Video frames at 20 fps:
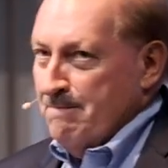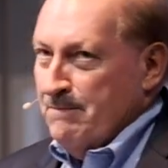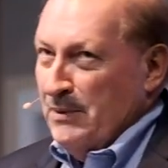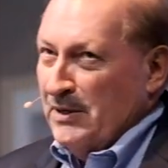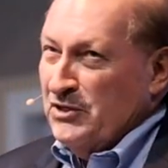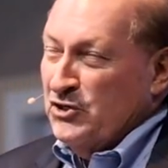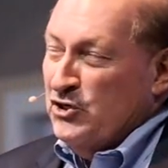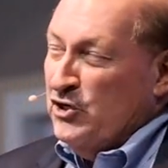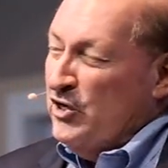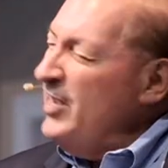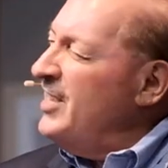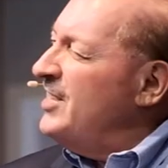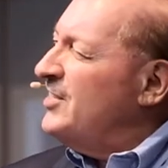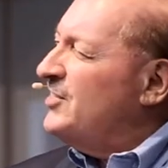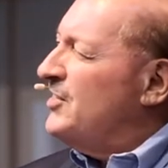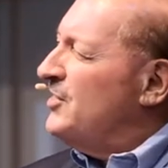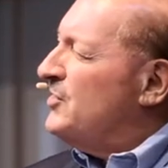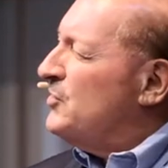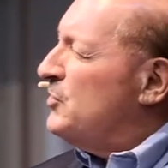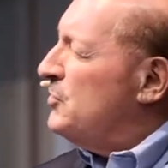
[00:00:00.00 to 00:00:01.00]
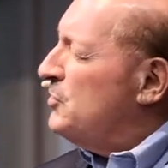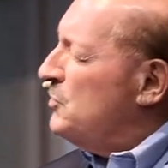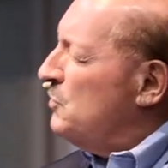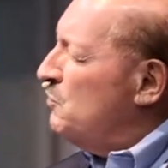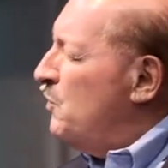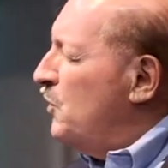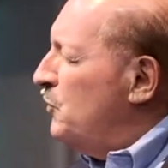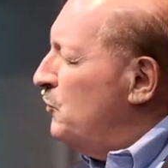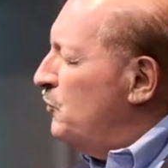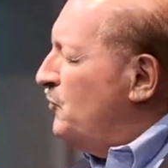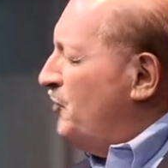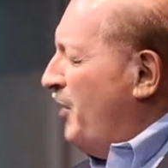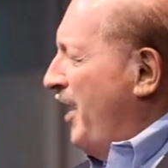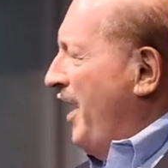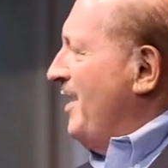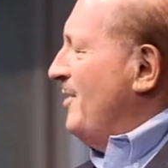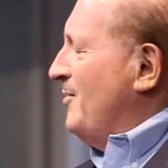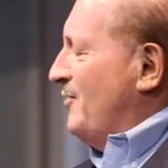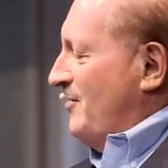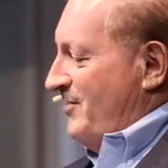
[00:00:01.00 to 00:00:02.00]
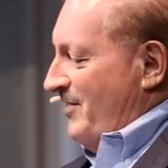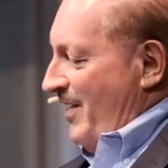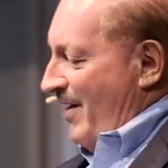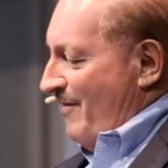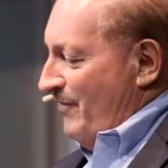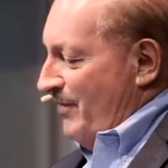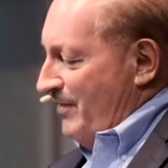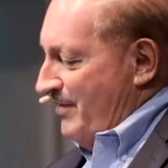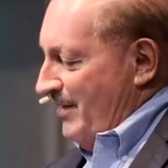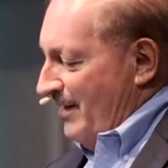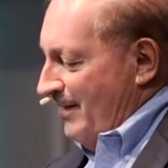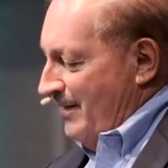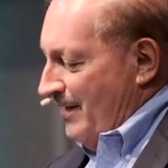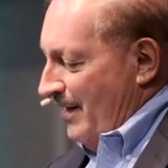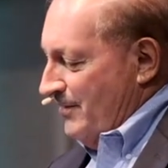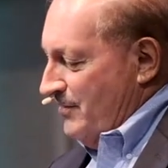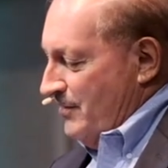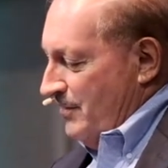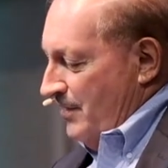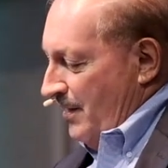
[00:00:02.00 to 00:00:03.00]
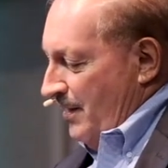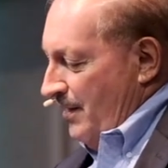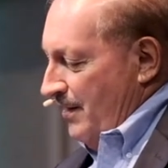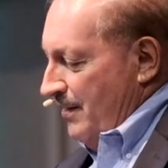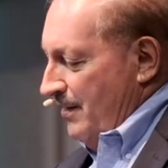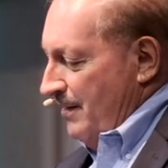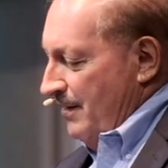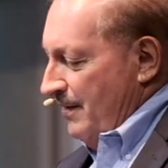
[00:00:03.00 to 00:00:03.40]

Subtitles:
But Jesus is the one who changes everything, doesn't he?